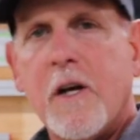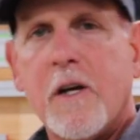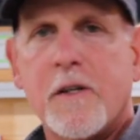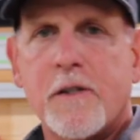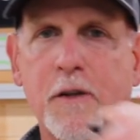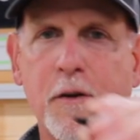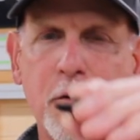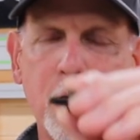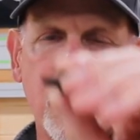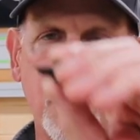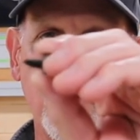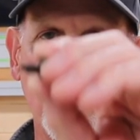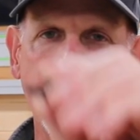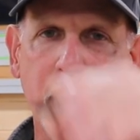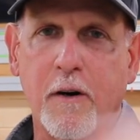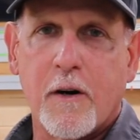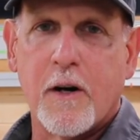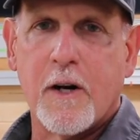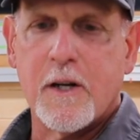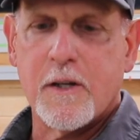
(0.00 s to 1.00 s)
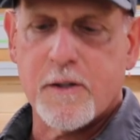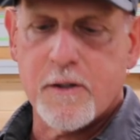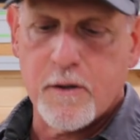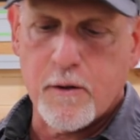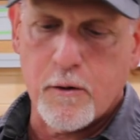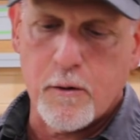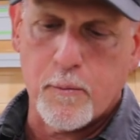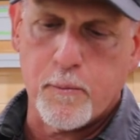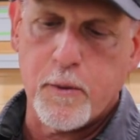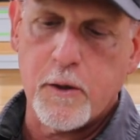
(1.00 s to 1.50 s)
So you can utilize the
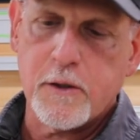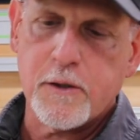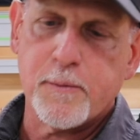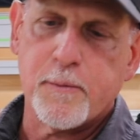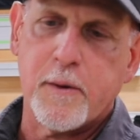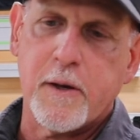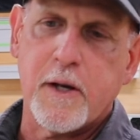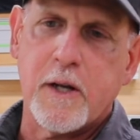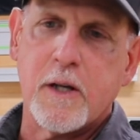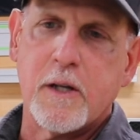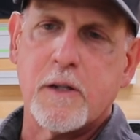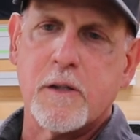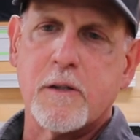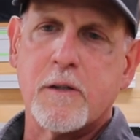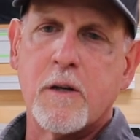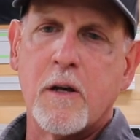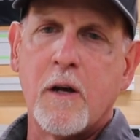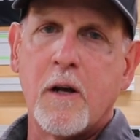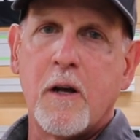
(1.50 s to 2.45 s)
little push pins